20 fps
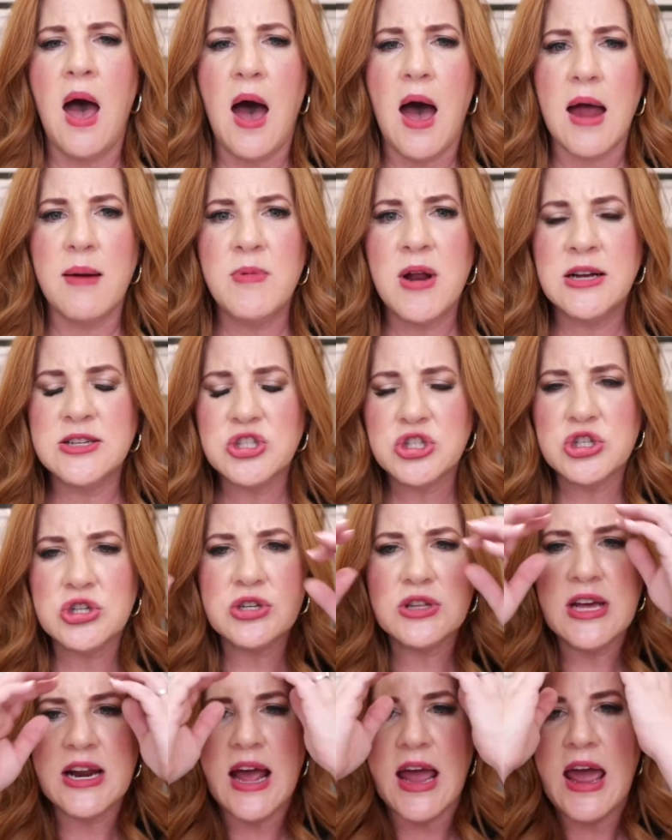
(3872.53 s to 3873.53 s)
I'm not
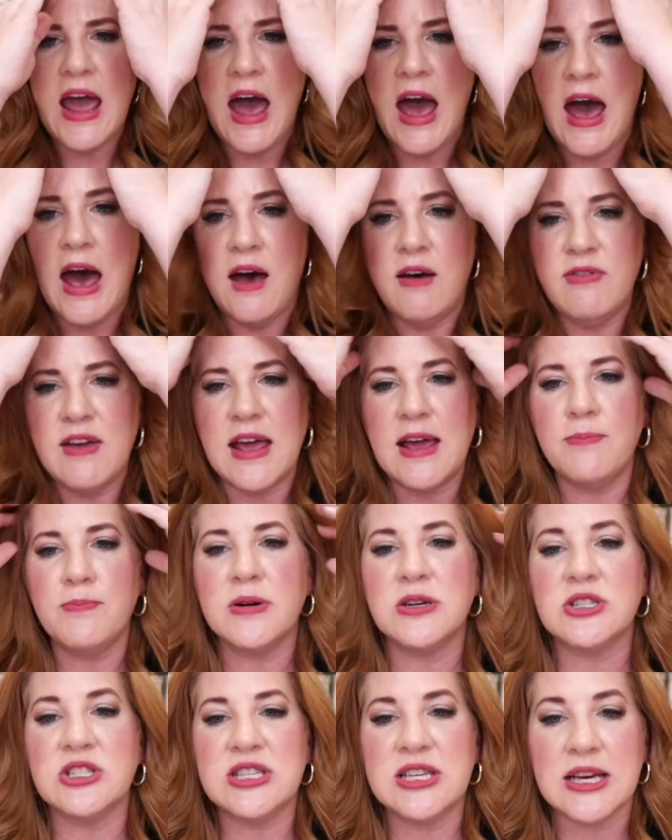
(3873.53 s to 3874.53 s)
sure that I have a
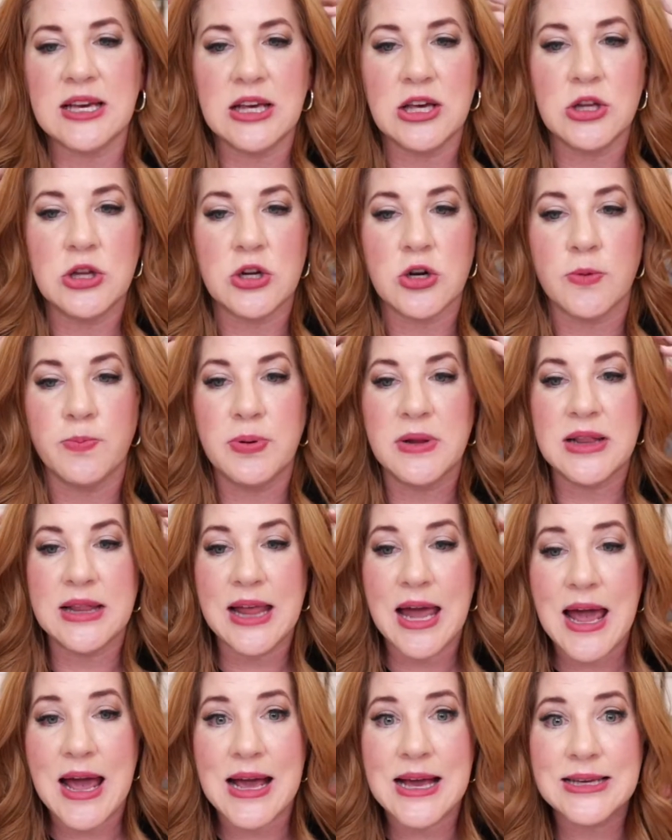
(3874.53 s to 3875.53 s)
particular
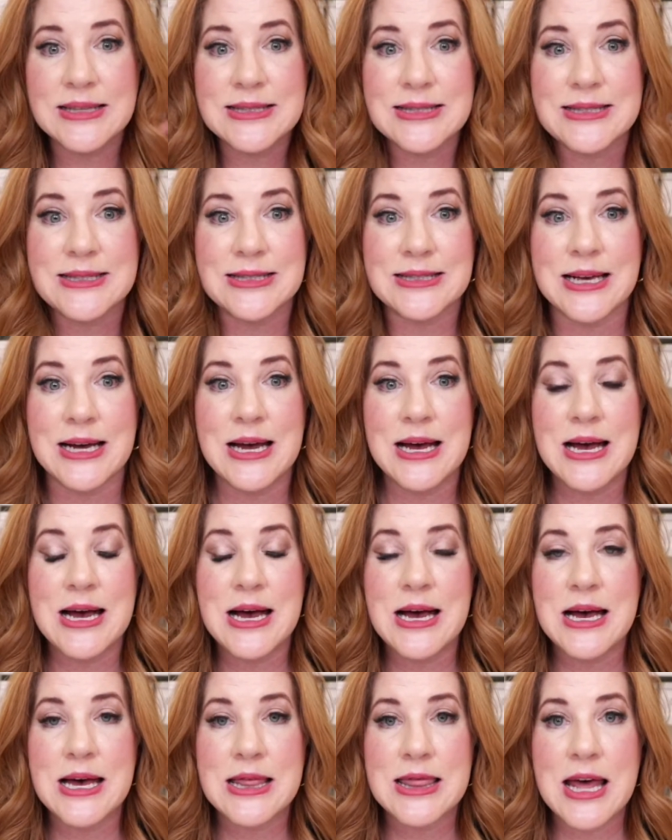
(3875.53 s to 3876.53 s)
place
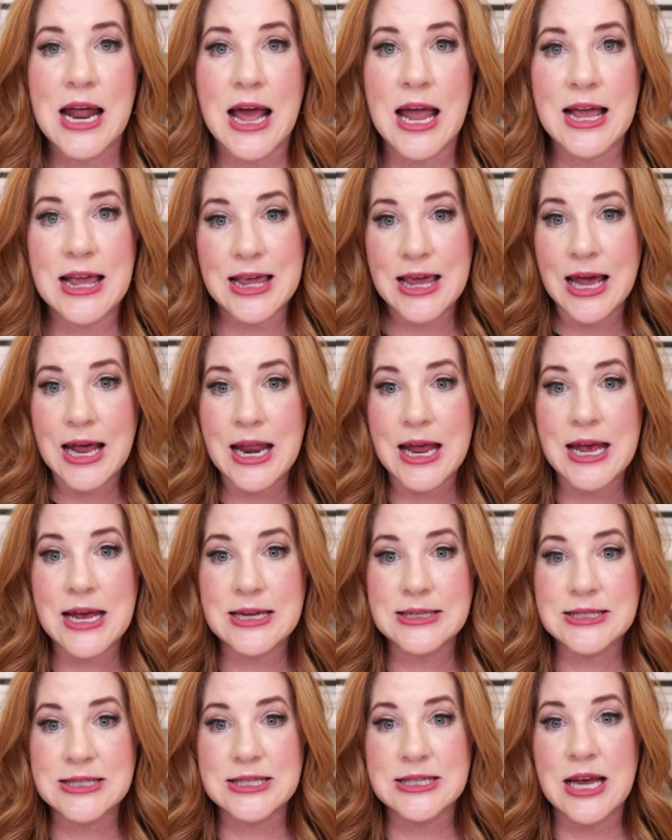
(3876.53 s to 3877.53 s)
that I get
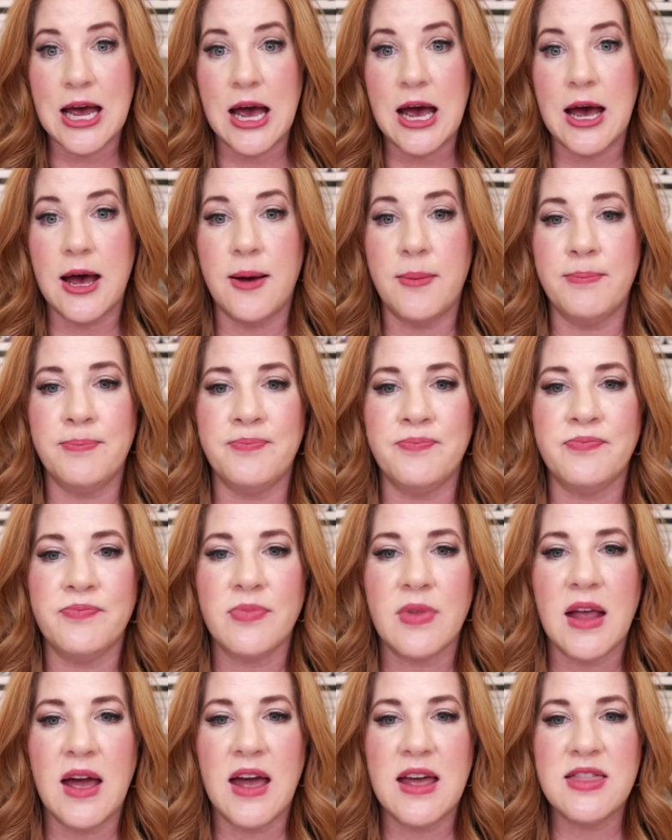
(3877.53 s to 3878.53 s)
it.
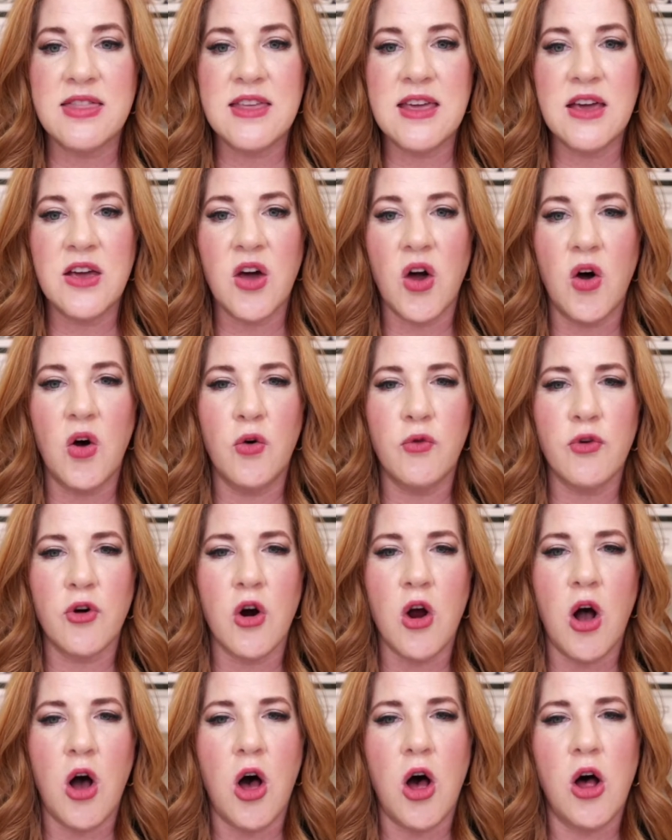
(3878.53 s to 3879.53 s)
I think
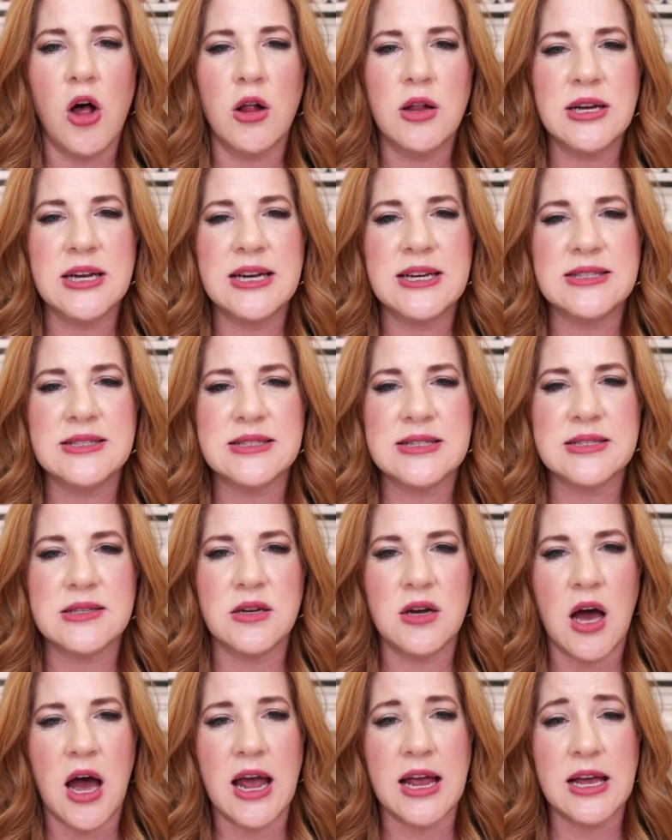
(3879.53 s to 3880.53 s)
overall
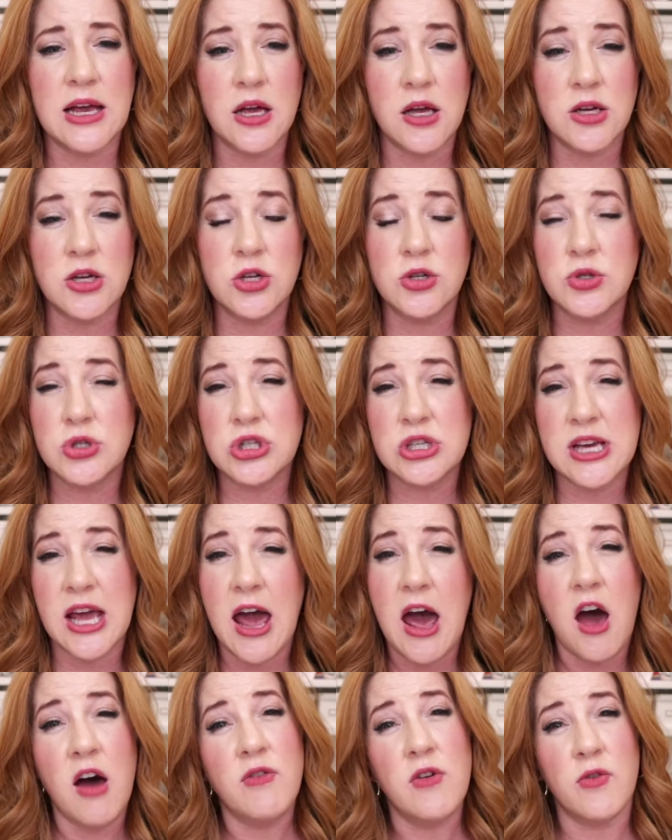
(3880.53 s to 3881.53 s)
I usually
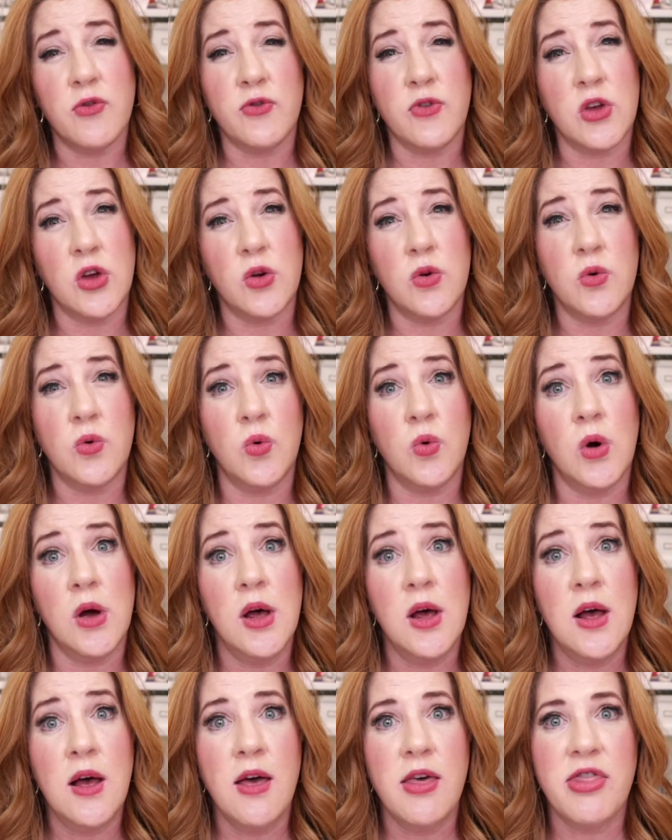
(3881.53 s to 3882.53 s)
have a few
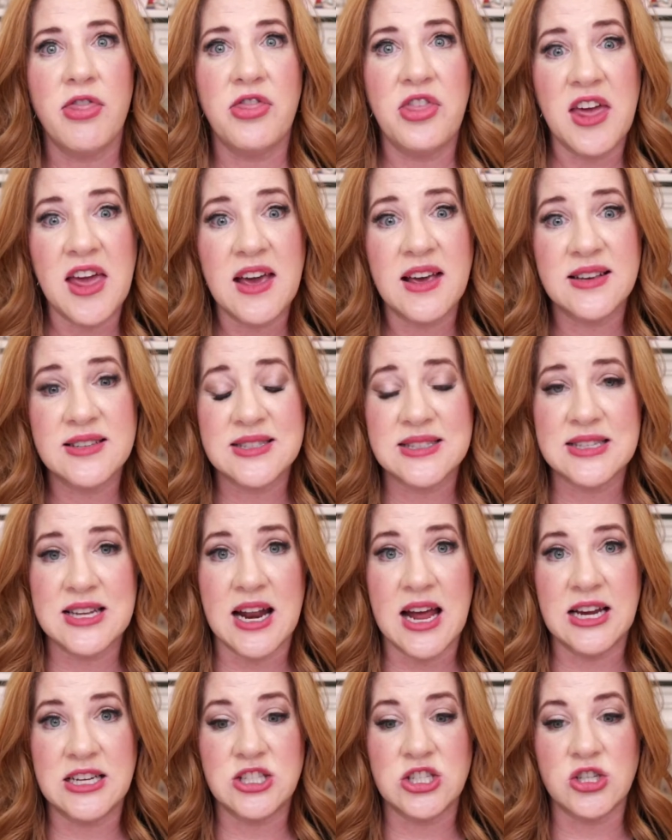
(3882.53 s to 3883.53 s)
things that
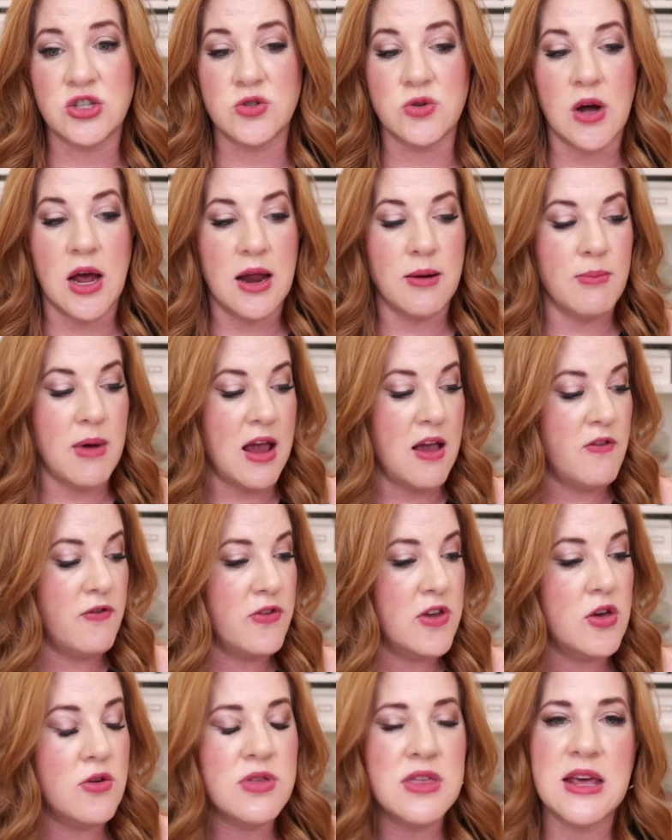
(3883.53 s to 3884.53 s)
I do, and my
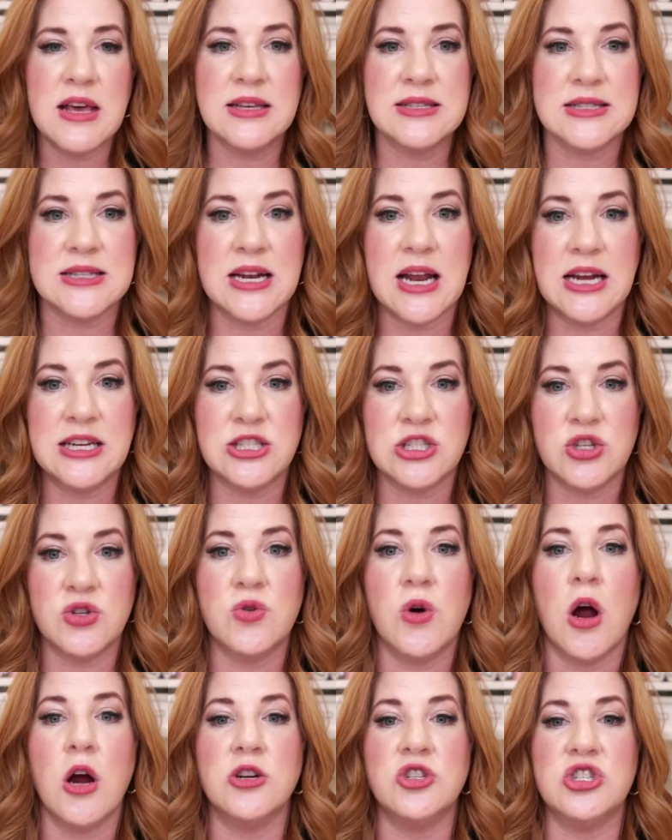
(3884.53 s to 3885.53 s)
few things that I
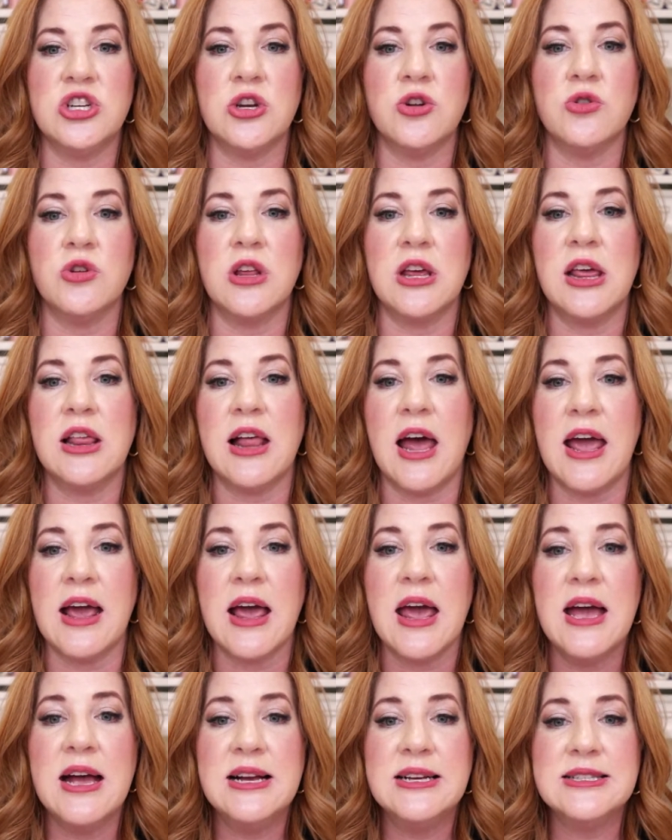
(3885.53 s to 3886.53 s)
do are generally like
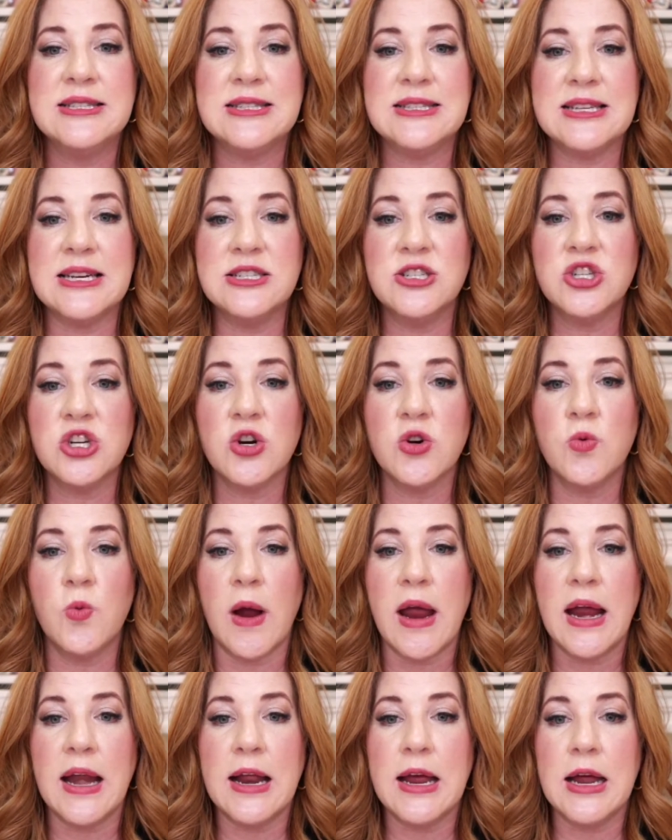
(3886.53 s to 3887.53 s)
center
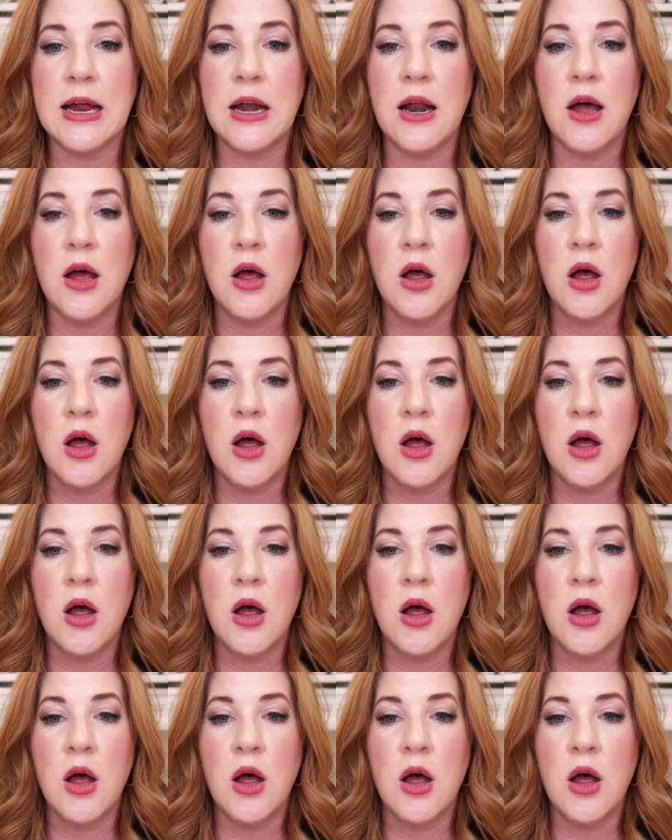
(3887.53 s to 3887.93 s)
weighted,